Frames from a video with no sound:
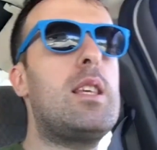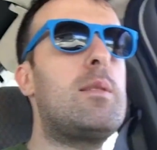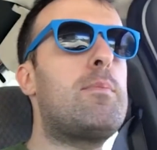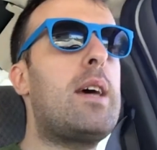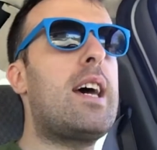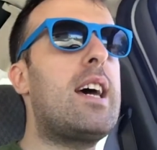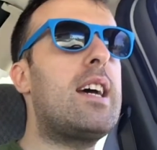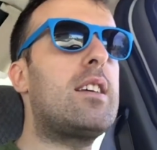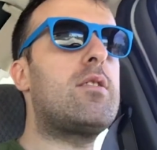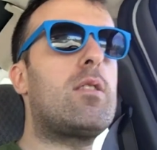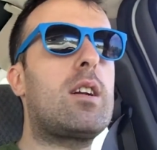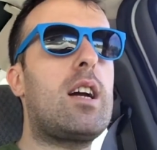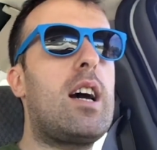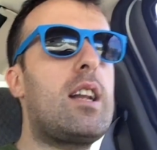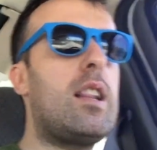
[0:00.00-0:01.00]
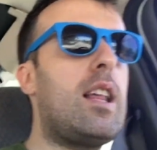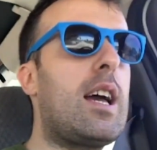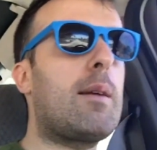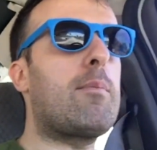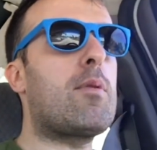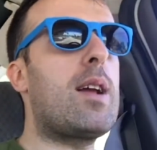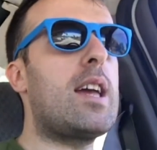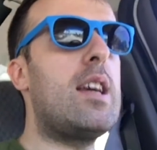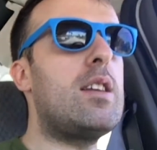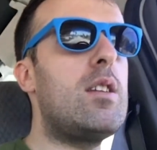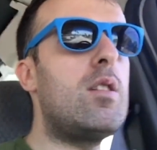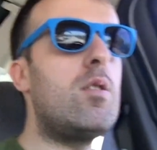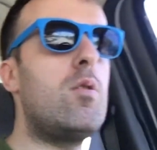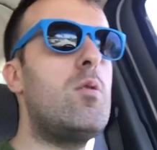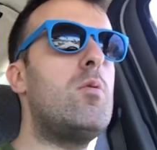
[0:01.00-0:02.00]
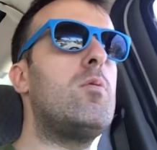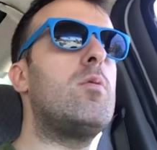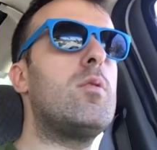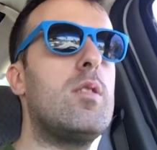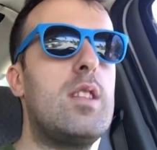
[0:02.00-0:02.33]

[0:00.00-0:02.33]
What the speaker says: bags are kind of like brand new,